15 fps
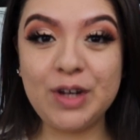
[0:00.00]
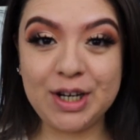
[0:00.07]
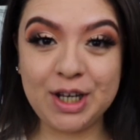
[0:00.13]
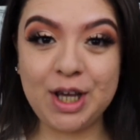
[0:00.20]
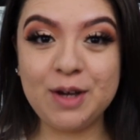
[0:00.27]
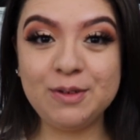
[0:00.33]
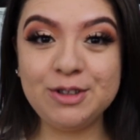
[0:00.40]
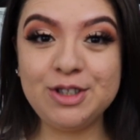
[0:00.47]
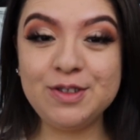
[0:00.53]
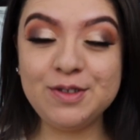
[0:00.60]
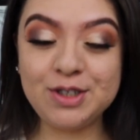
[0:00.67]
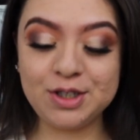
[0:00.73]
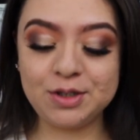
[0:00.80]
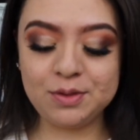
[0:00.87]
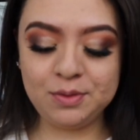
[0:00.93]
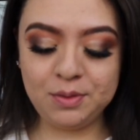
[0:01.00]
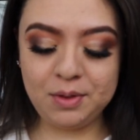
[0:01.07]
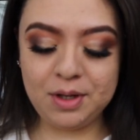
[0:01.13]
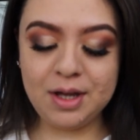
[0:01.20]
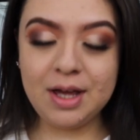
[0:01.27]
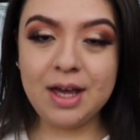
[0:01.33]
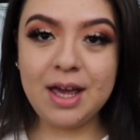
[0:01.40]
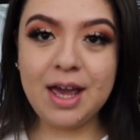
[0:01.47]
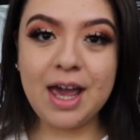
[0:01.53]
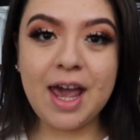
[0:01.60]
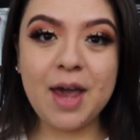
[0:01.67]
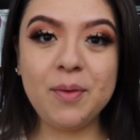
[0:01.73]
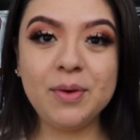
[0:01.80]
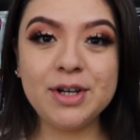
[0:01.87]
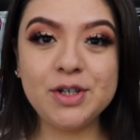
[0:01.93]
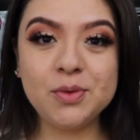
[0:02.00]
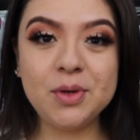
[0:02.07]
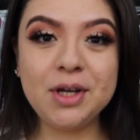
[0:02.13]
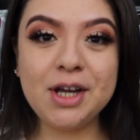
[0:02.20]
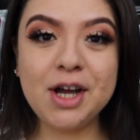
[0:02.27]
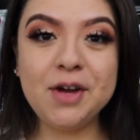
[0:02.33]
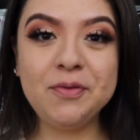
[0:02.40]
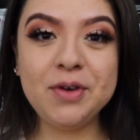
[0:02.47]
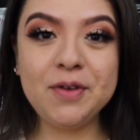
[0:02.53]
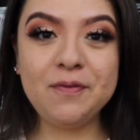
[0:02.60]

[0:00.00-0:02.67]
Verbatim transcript: video to do and we're doing a